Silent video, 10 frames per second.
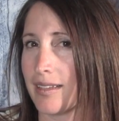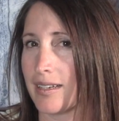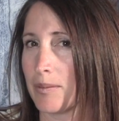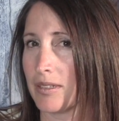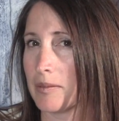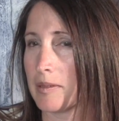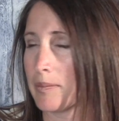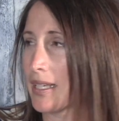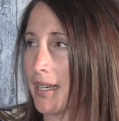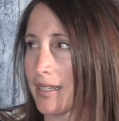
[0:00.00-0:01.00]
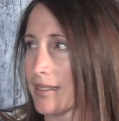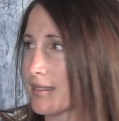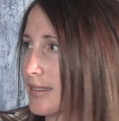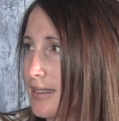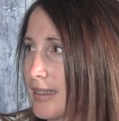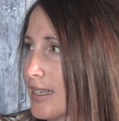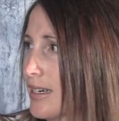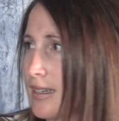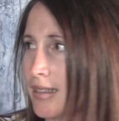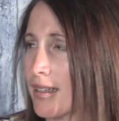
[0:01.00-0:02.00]
that up a little bit because there
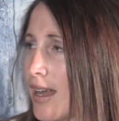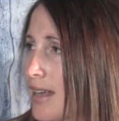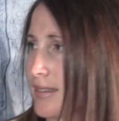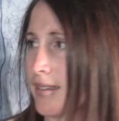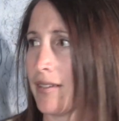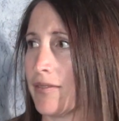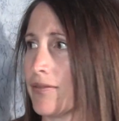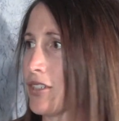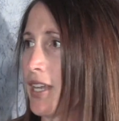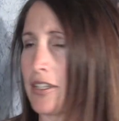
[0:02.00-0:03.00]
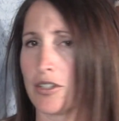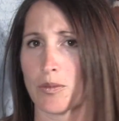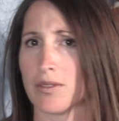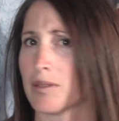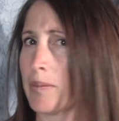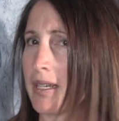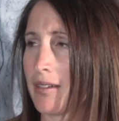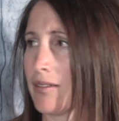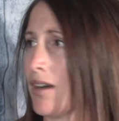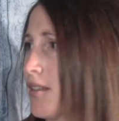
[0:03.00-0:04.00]
are lots of changes with
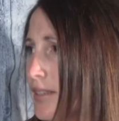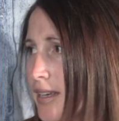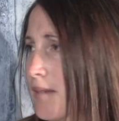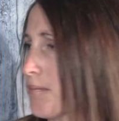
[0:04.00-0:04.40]
libido all the time.